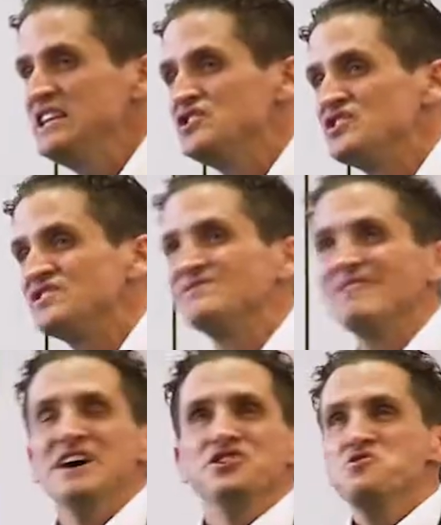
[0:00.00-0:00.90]
need to
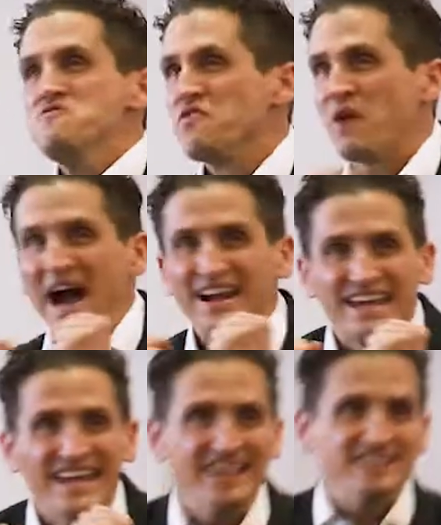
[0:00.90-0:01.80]
do for our
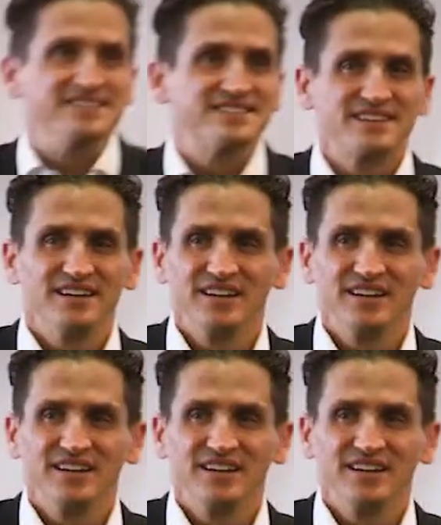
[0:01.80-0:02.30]
kids,